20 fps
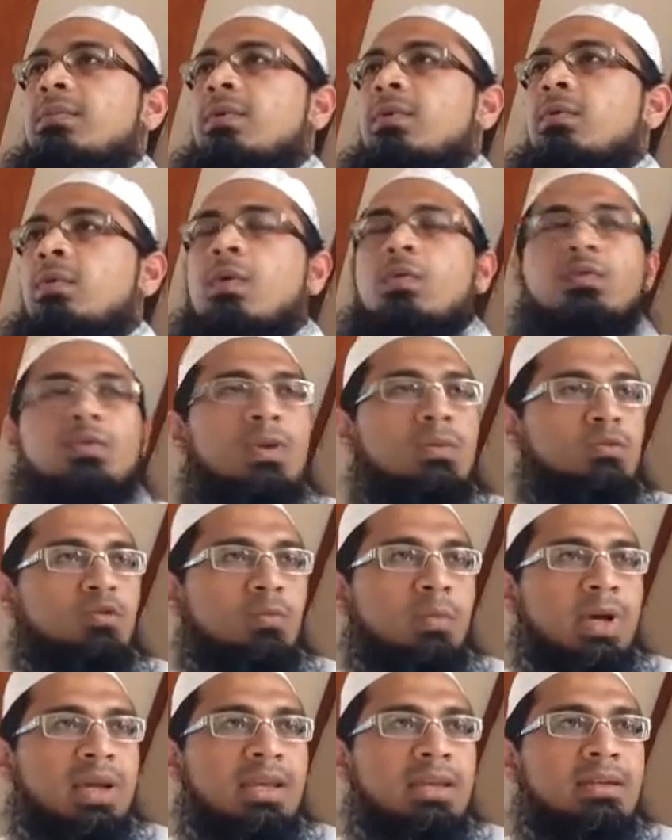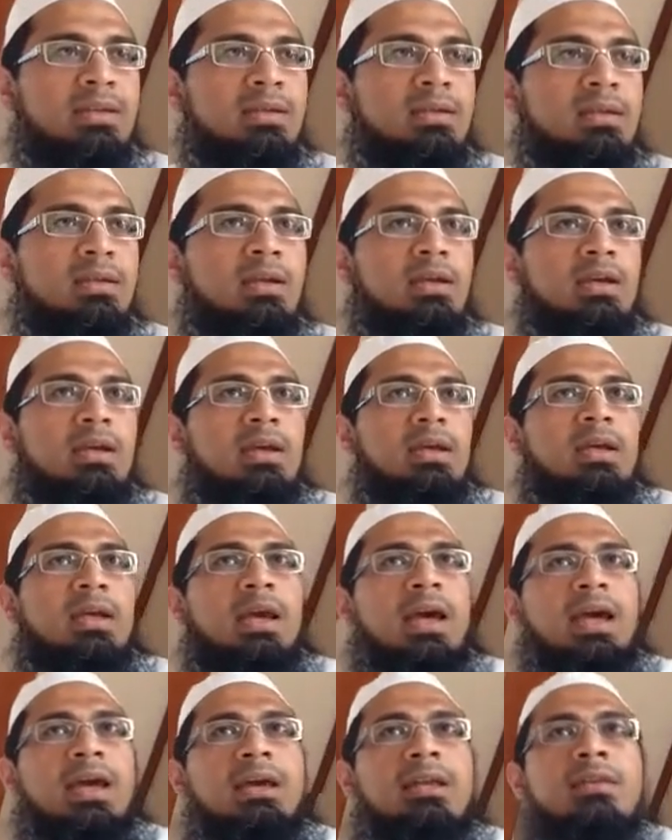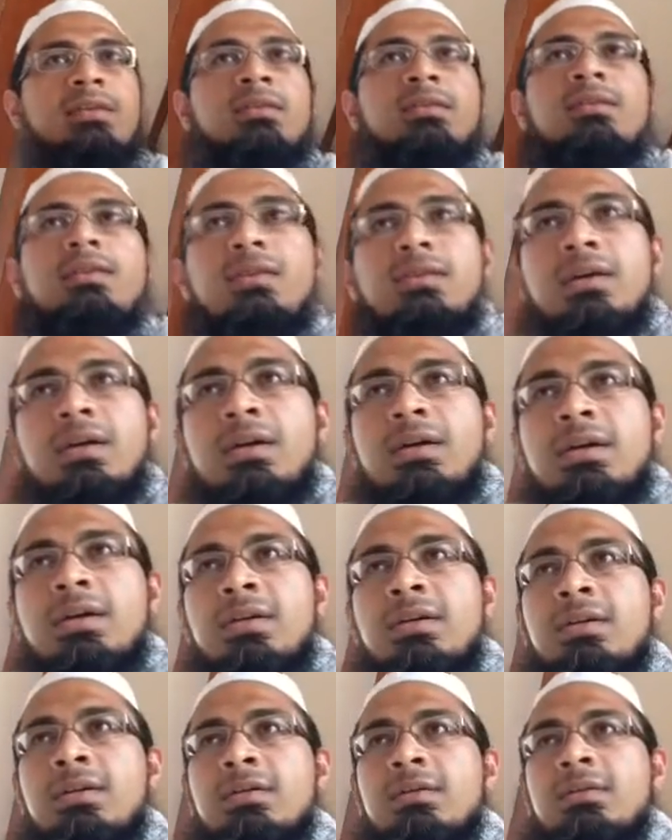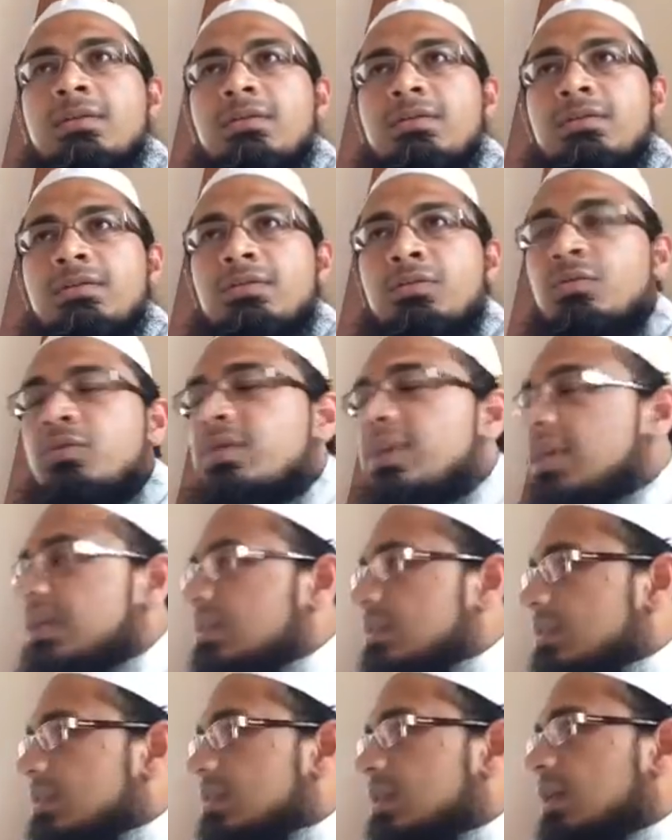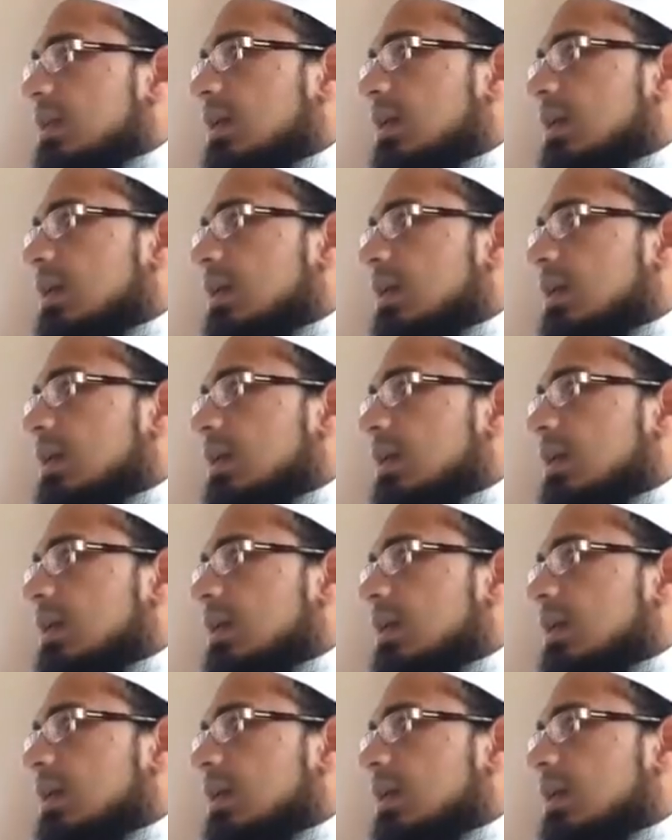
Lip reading: what would come to mind? And two things